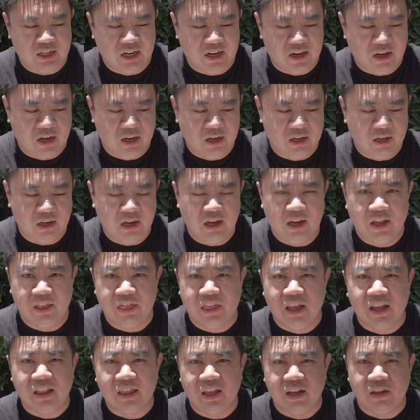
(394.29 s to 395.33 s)
like a
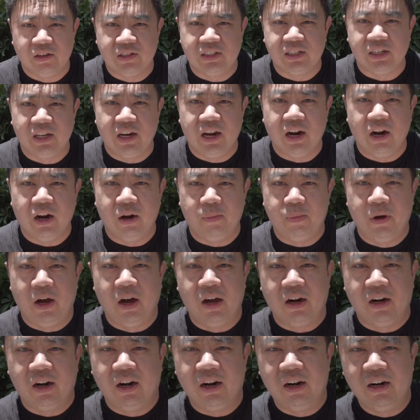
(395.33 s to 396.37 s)
thing that you see in Harry
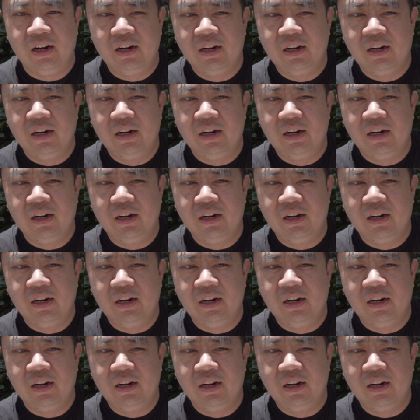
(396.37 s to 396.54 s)
Potter.